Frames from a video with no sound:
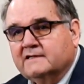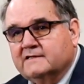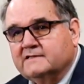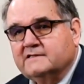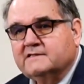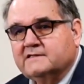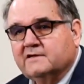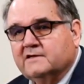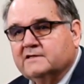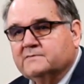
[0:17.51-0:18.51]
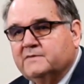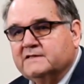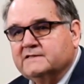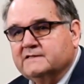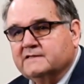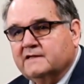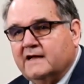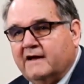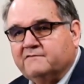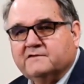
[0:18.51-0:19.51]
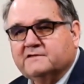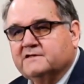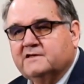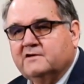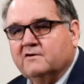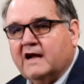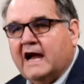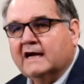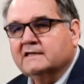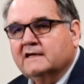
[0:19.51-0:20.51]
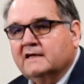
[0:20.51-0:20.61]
This is serious business. And after the Secure Act,